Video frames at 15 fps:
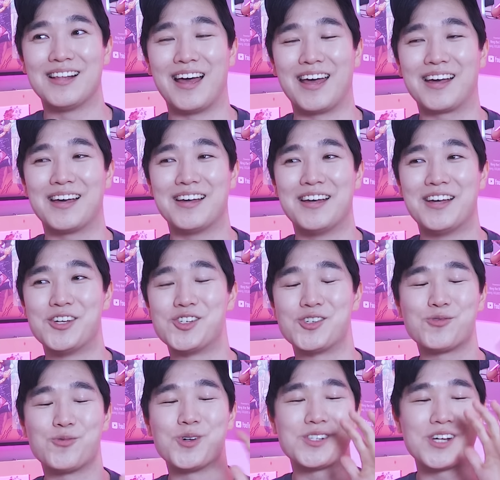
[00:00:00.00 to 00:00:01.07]
like,
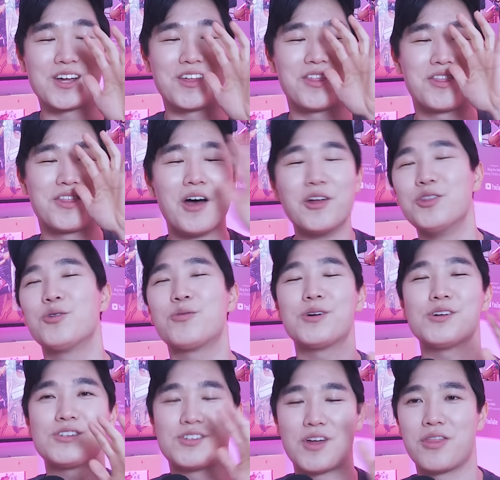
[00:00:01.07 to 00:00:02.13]
just was like
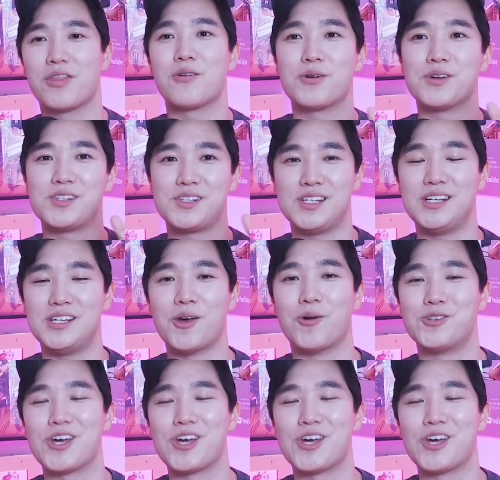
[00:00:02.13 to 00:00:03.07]
thunderous, thunderous C E O